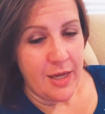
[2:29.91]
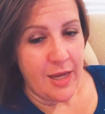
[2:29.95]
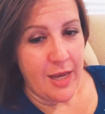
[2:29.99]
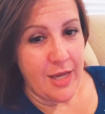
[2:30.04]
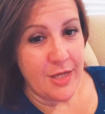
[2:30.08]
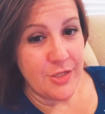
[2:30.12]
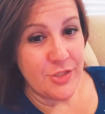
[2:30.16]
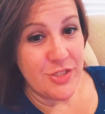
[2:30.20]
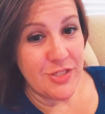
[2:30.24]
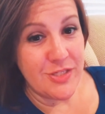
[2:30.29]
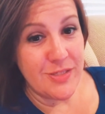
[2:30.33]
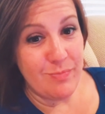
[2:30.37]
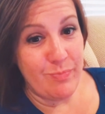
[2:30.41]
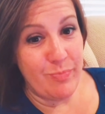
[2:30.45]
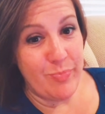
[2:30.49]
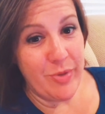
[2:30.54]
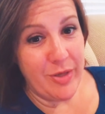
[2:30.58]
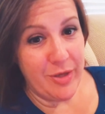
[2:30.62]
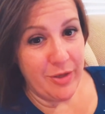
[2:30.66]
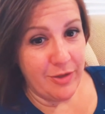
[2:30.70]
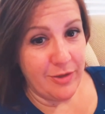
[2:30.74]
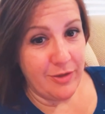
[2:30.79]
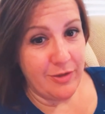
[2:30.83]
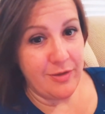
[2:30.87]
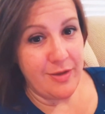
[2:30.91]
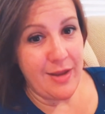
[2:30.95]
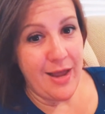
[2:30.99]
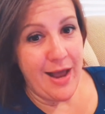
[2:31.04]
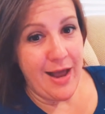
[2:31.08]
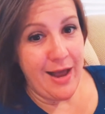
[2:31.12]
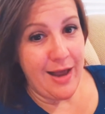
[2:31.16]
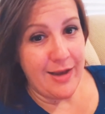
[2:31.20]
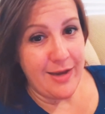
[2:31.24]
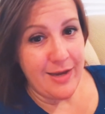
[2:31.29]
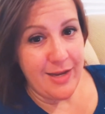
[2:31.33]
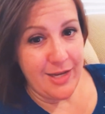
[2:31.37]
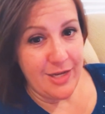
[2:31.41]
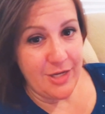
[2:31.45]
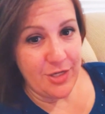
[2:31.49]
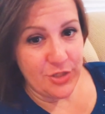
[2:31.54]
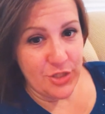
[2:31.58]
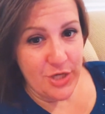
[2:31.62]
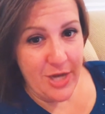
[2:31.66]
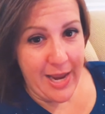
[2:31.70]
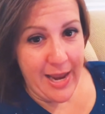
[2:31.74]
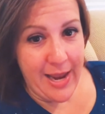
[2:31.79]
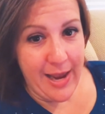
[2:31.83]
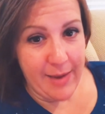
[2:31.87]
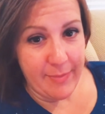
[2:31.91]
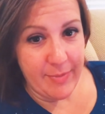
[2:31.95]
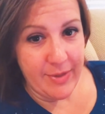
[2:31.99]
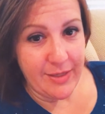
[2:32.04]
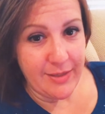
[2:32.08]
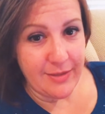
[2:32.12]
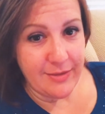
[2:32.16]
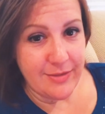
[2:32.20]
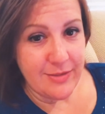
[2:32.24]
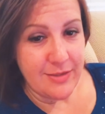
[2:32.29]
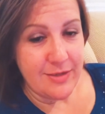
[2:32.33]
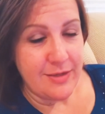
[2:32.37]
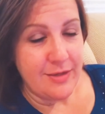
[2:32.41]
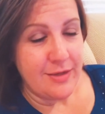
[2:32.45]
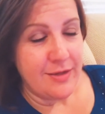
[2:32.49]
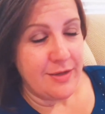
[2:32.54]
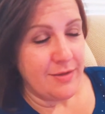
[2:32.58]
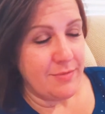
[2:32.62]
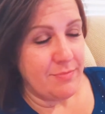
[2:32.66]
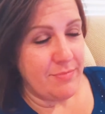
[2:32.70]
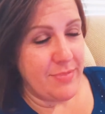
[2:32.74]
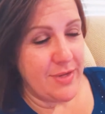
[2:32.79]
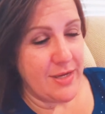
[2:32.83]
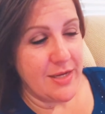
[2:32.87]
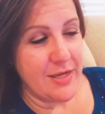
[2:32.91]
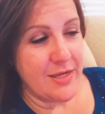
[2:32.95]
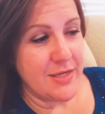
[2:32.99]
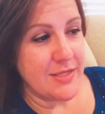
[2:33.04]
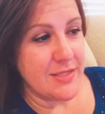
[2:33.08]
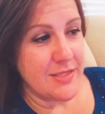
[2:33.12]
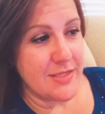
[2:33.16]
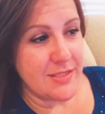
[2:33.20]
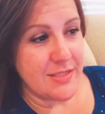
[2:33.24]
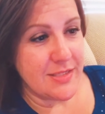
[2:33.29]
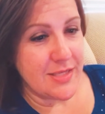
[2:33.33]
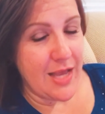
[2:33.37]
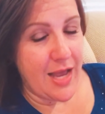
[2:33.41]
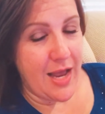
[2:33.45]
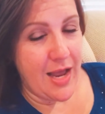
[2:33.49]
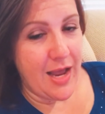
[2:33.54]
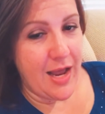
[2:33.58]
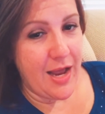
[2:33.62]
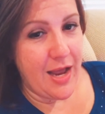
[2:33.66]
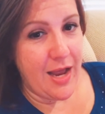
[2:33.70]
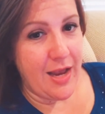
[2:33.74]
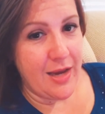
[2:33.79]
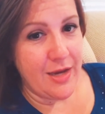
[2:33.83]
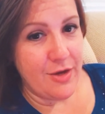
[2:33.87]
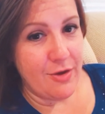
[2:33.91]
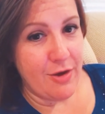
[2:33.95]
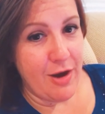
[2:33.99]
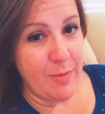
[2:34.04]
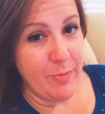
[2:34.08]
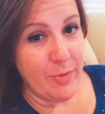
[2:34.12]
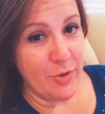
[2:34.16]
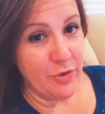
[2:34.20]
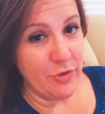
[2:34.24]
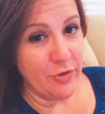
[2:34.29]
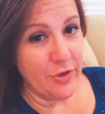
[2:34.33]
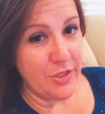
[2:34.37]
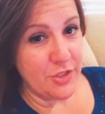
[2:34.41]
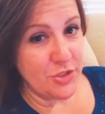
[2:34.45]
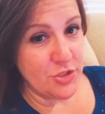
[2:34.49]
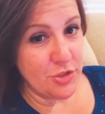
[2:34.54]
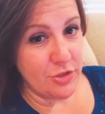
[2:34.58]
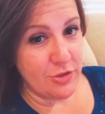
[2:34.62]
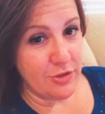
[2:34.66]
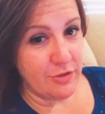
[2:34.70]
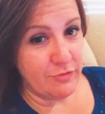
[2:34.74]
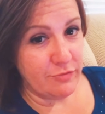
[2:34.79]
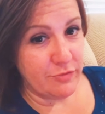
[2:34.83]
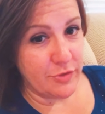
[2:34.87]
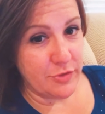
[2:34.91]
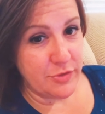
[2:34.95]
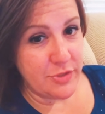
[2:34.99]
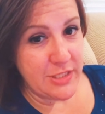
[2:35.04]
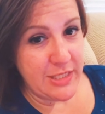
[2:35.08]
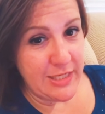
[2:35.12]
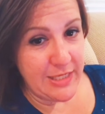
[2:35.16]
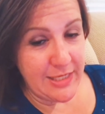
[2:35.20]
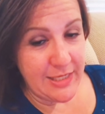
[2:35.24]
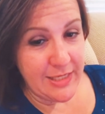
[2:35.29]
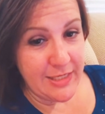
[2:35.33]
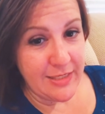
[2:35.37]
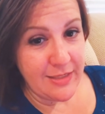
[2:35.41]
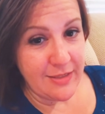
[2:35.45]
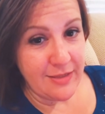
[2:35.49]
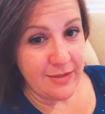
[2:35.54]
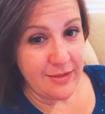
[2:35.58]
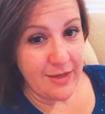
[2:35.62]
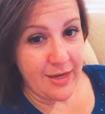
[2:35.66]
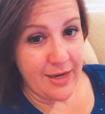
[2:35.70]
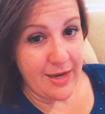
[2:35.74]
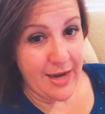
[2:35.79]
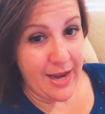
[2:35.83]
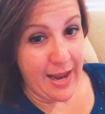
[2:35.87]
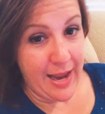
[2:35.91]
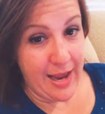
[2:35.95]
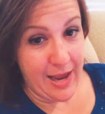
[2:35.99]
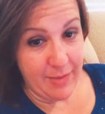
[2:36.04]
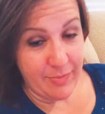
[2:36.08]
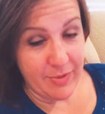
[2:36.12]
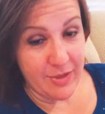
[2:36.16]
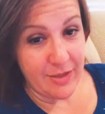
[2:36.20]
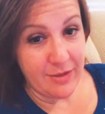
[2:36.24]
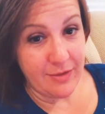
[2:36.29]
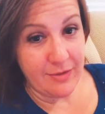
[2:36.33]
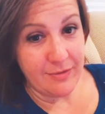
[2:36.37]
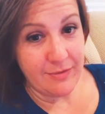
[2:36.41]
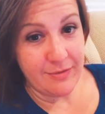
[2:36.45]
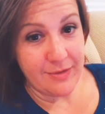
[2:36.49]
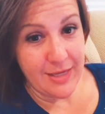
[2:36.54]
and just build on each habit, because you know I'm a creature of routine and habit.